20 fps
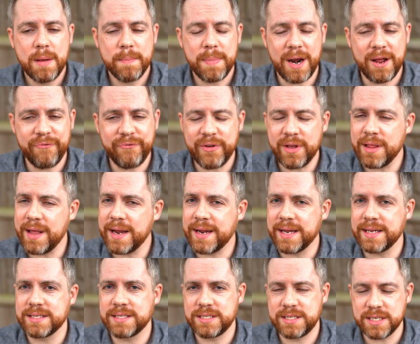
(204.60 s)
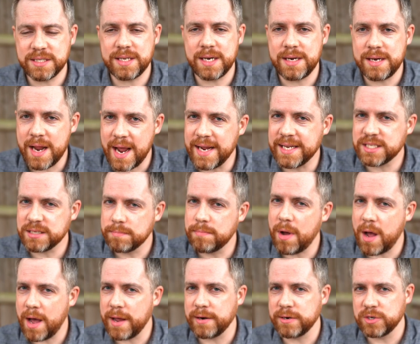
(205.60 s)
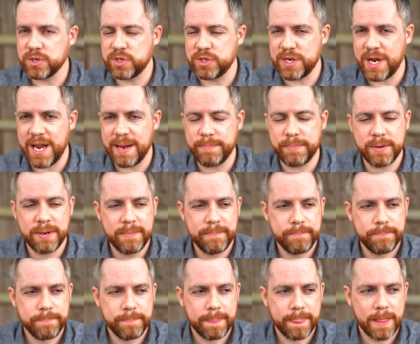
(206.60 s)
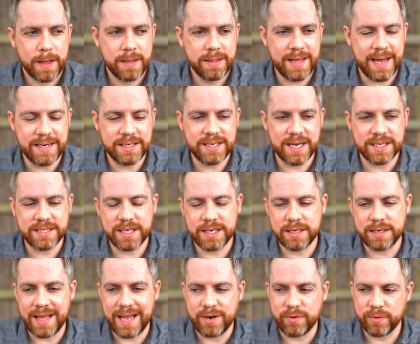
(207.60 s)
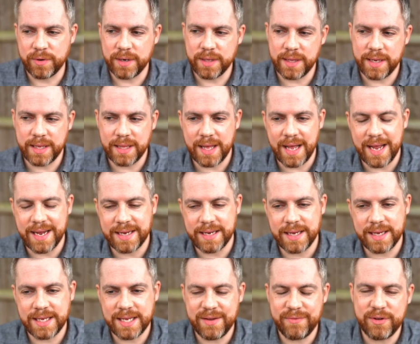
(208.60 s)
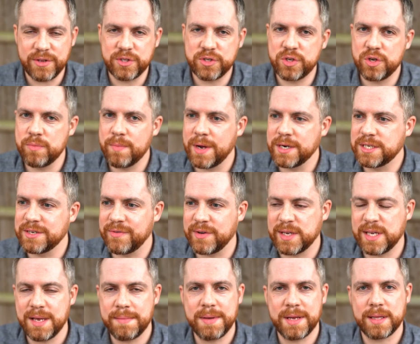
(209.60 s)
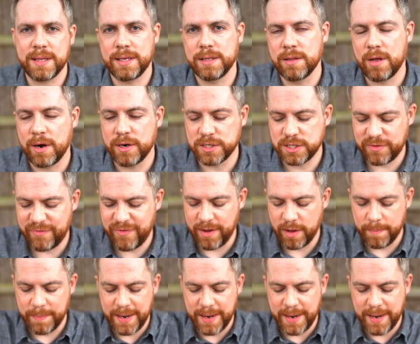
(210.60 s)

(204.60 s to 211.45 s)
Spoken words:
but I feel like it's just a nice modern shape that doesn't like really like give you too much of a gimmickly large feel.